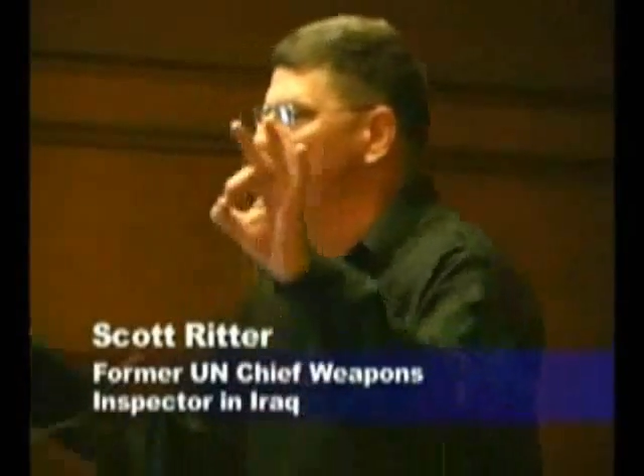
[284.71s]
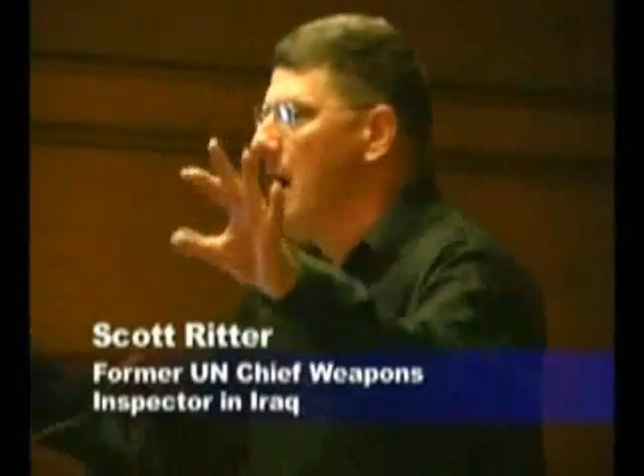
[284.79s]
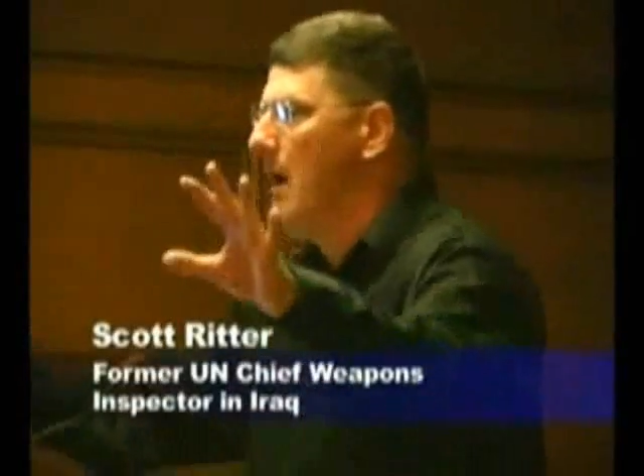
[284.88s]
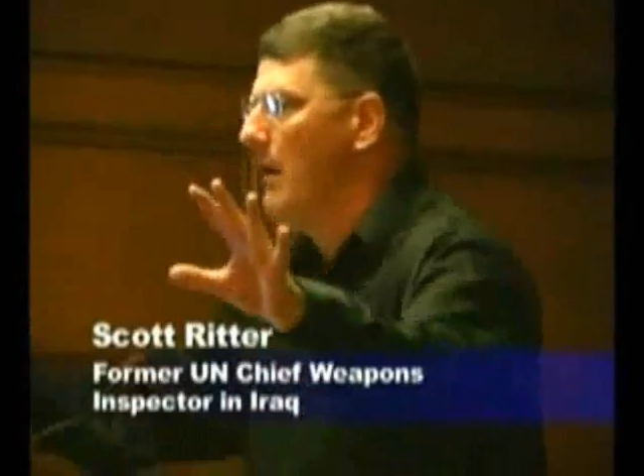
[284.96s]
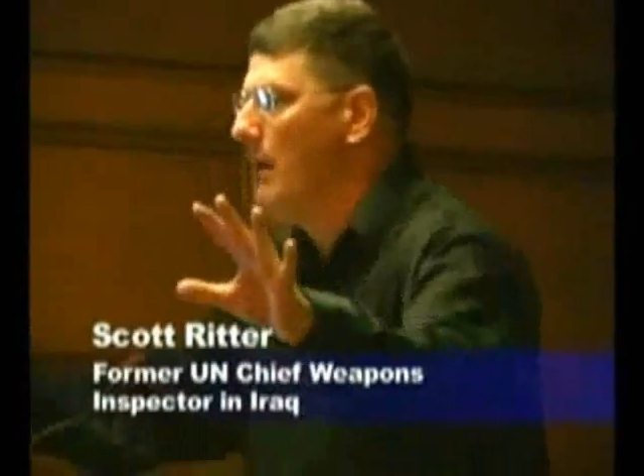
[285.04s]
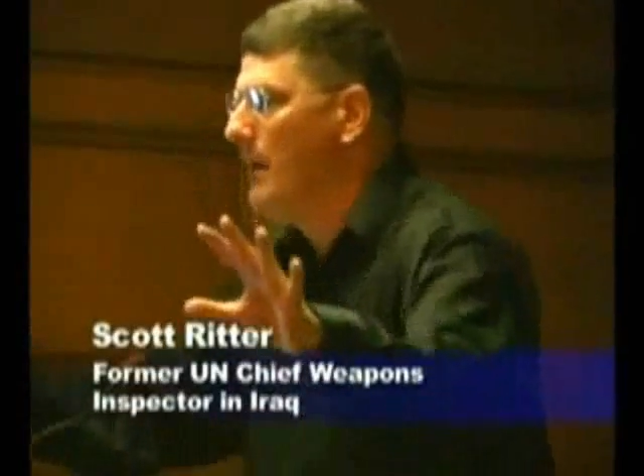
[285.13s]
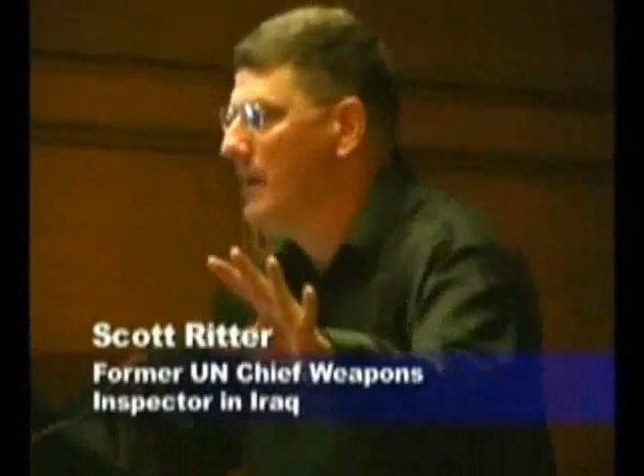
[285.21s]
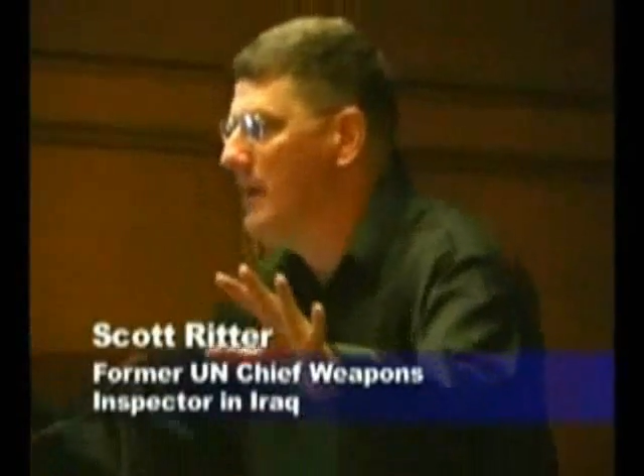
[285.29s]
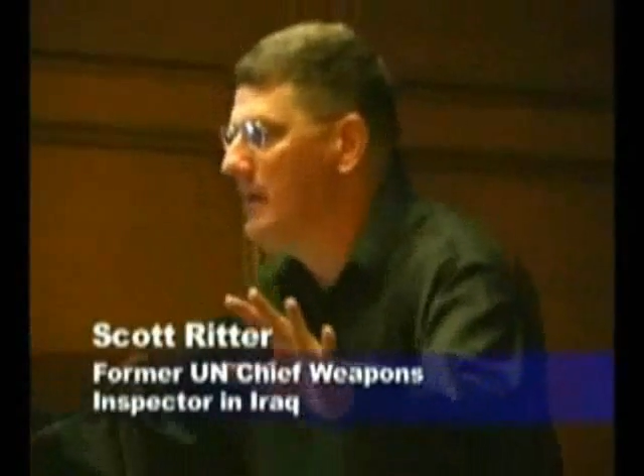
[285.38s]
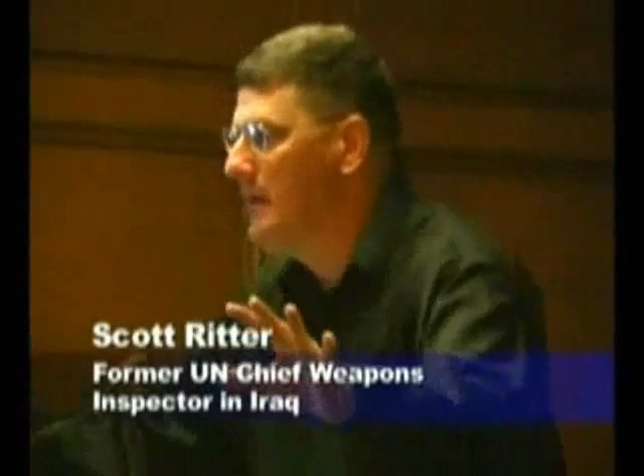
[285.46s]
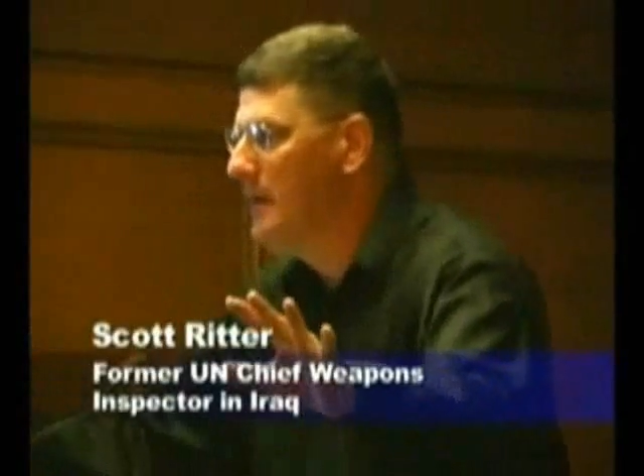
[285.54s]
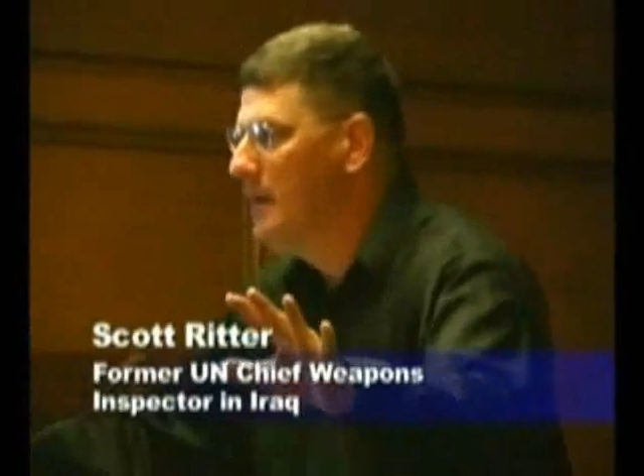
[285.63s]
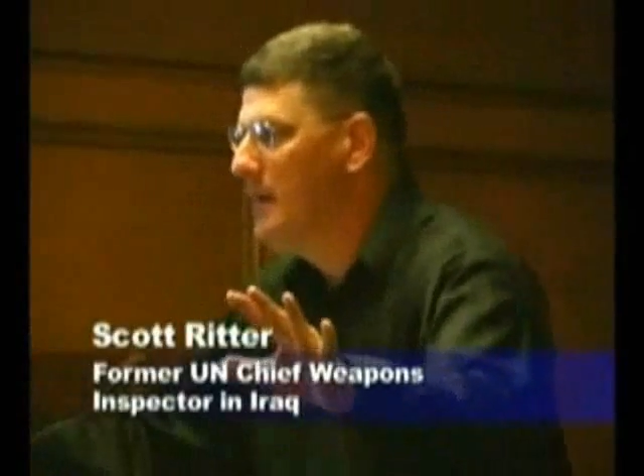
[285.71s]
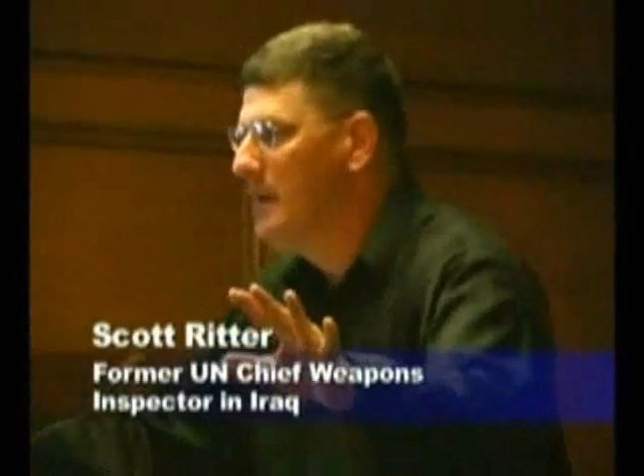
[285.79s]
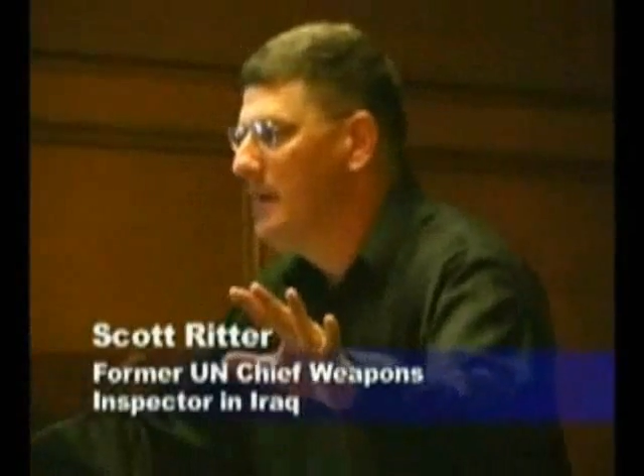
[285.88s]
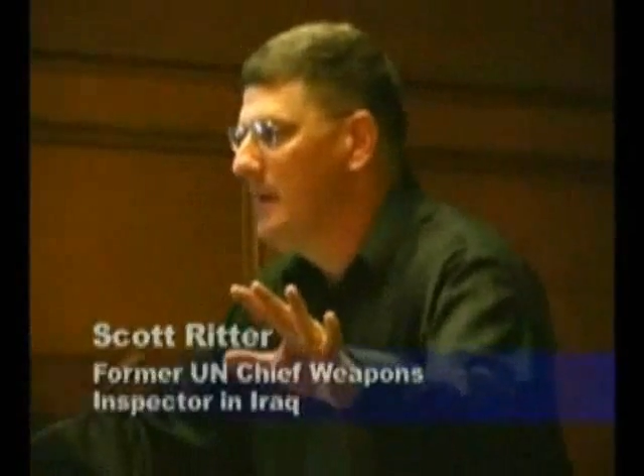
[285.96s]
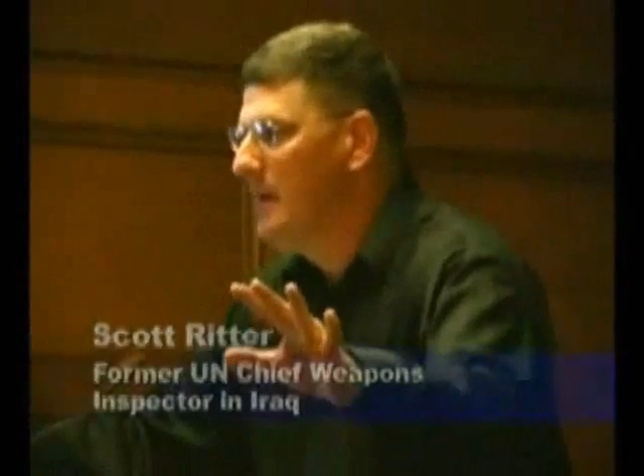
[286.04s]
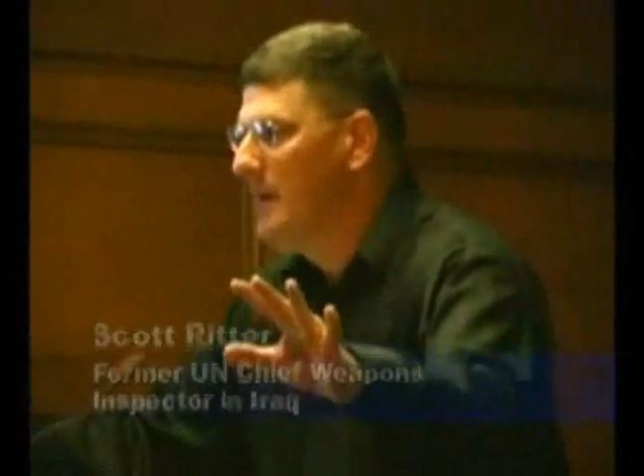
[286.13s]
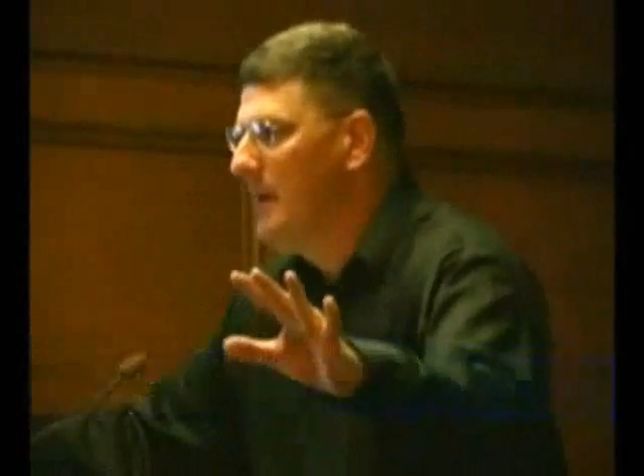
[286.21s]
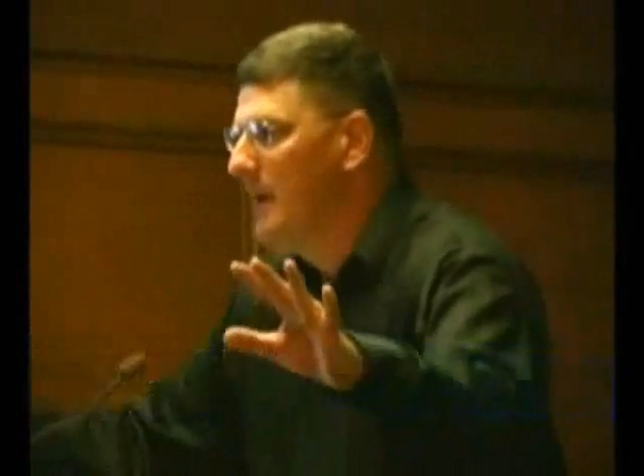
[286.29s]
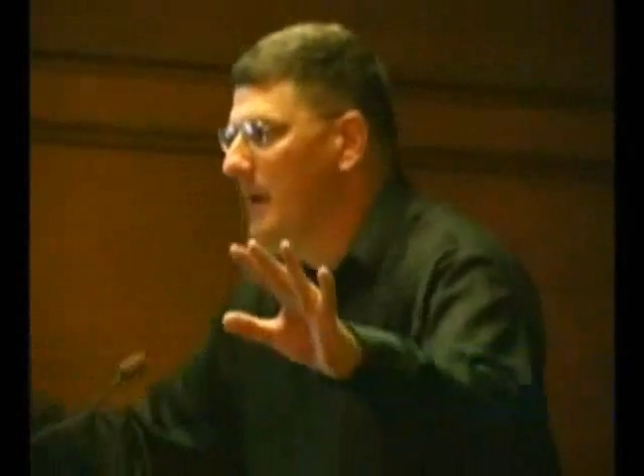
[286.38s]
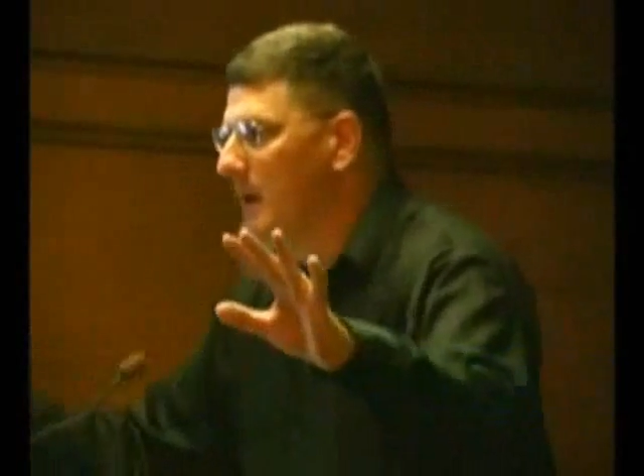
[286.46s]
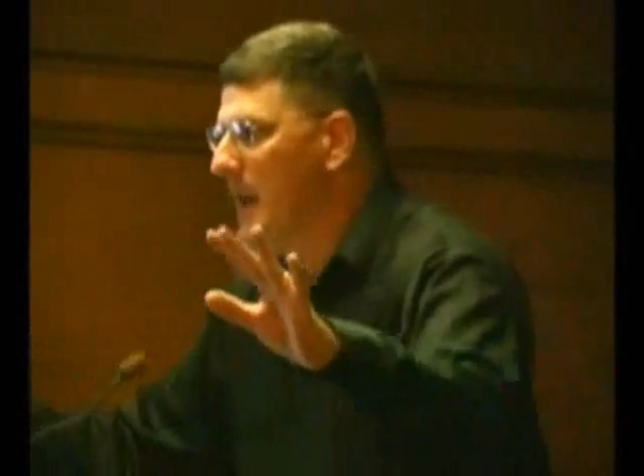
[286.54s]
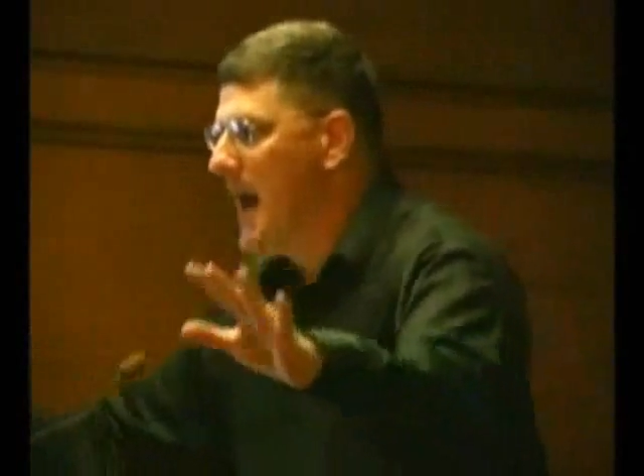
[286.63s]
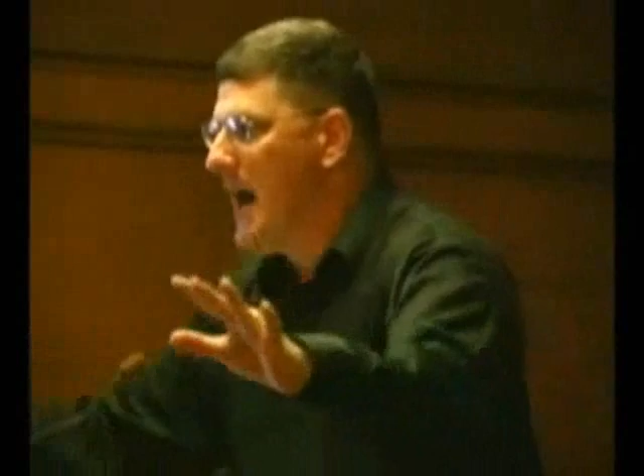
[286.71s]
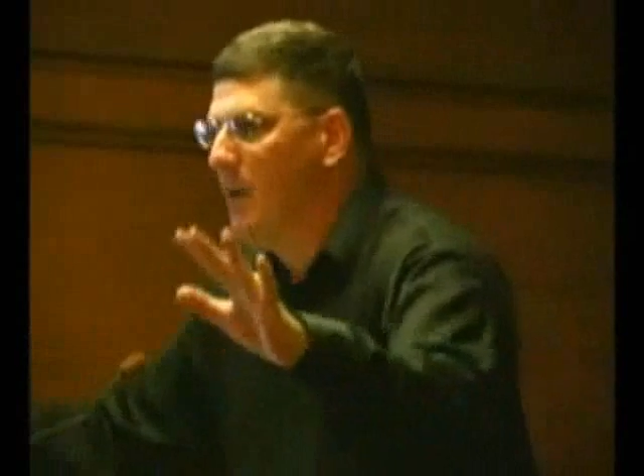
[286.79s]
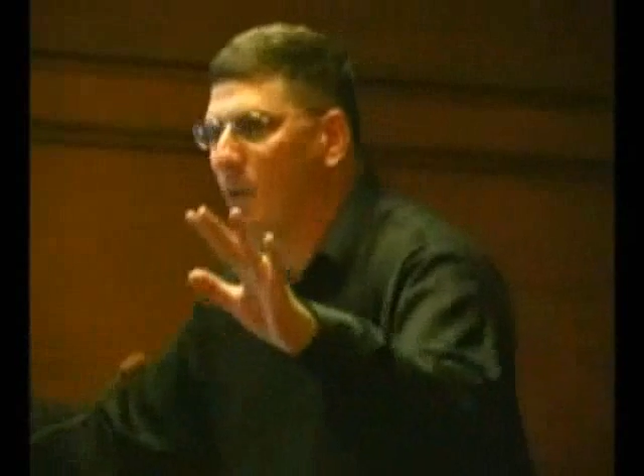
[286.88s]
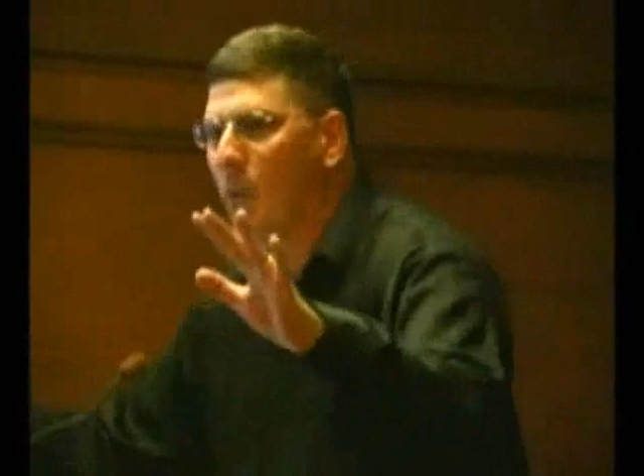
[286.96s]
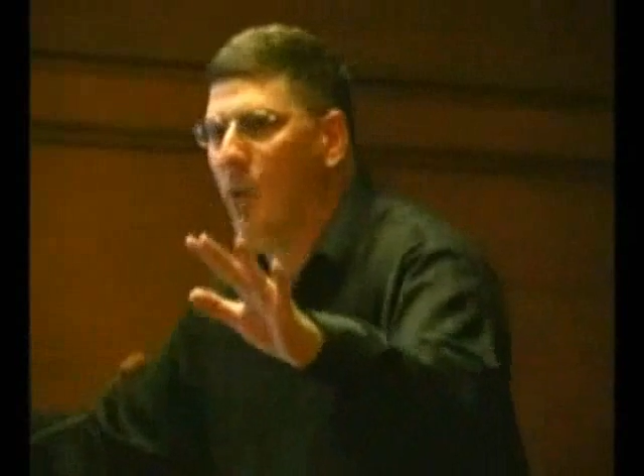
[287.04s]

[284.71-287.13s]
no. Not